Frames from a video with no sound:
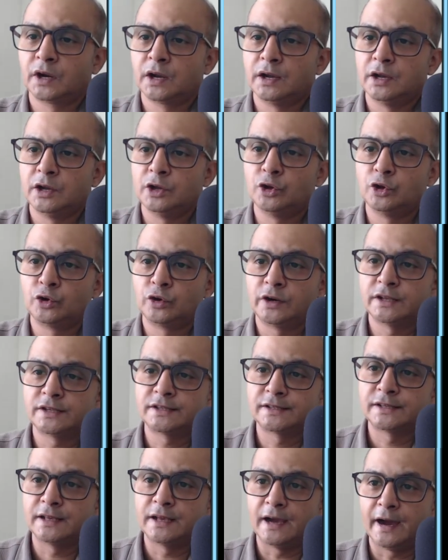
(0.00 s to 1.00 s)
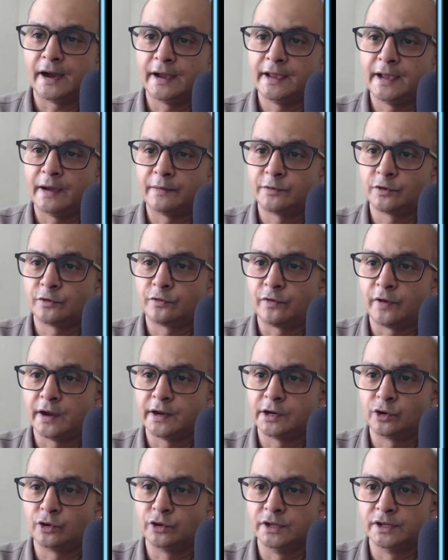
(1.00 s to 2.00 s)
You notice I have to
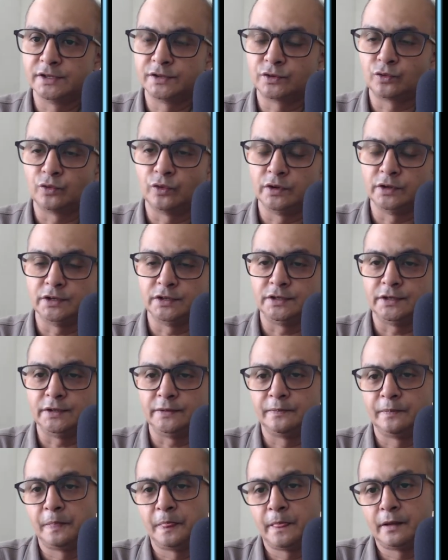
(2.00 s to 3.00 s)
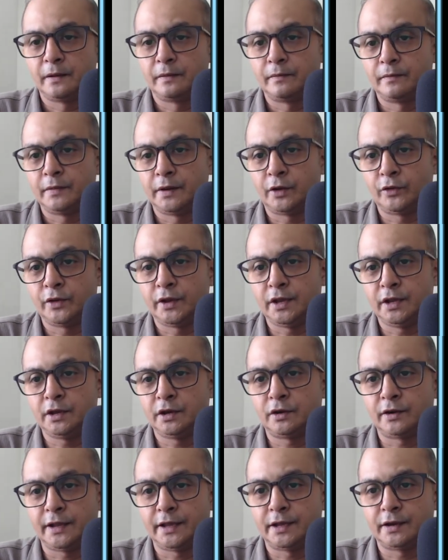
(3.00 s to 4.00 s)
find out this quantity. Now
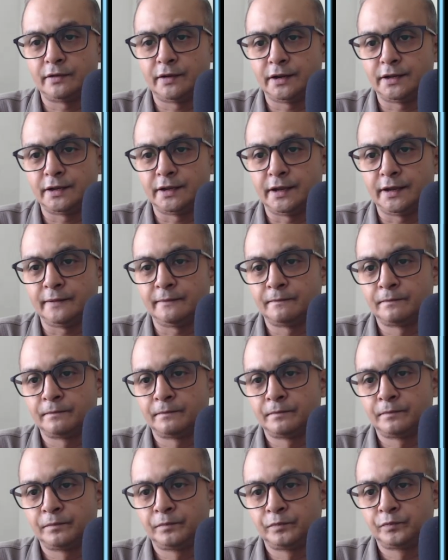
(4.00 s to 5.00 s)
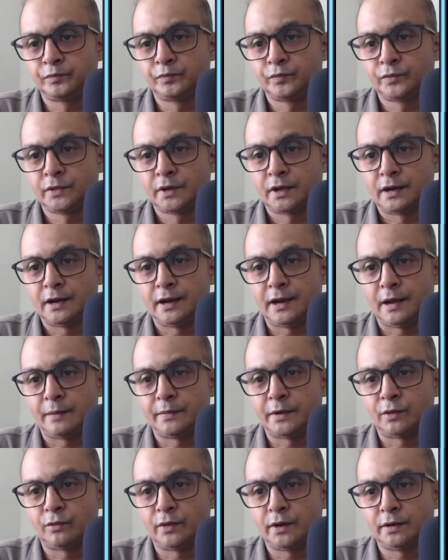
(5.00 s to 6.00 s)
here I can write again
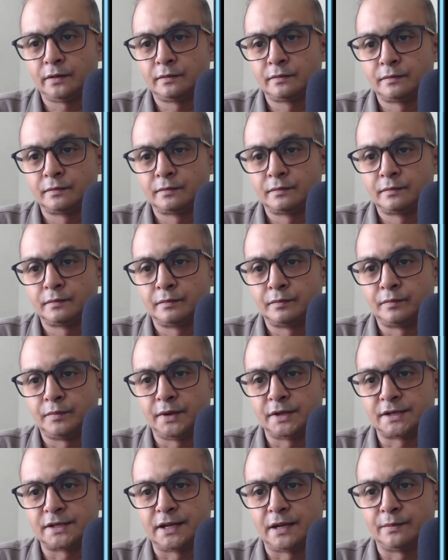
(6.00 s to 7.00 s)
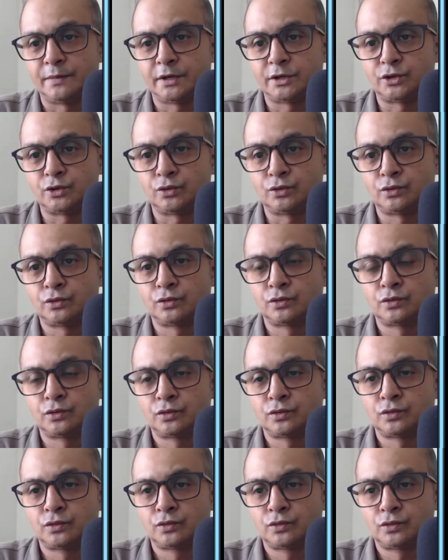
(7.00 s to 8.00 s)
lambda 1 plus lambda 2,
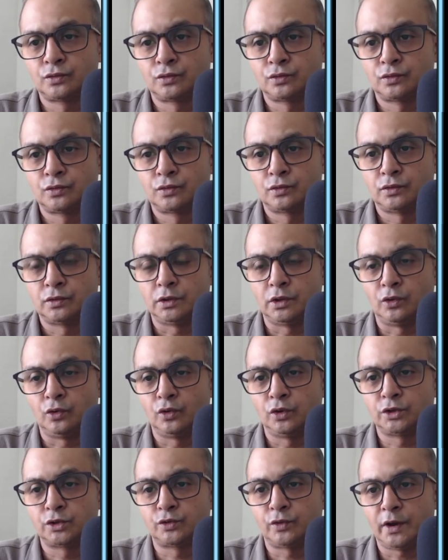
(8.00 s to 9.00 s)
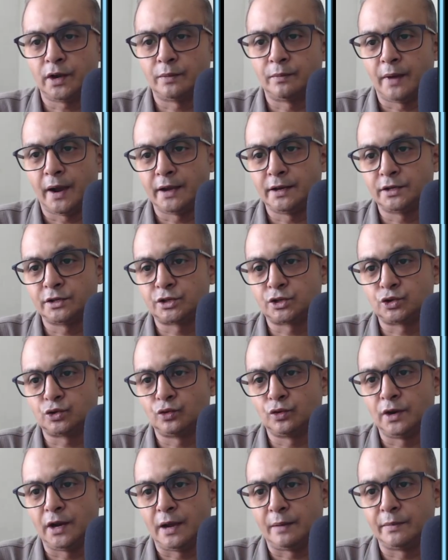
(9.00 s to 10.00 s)
the whole square minus
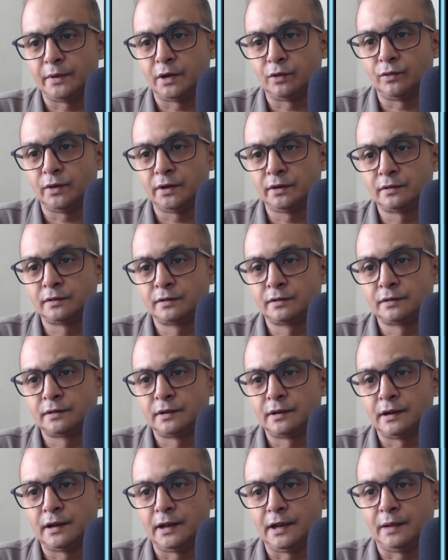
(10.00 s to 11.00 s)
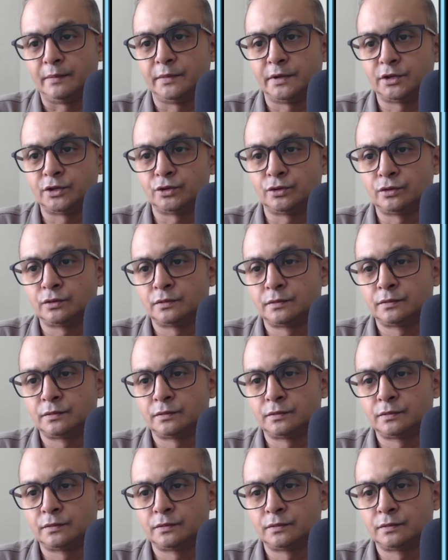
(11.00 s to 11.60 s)
2 lambda 1 lambda 2,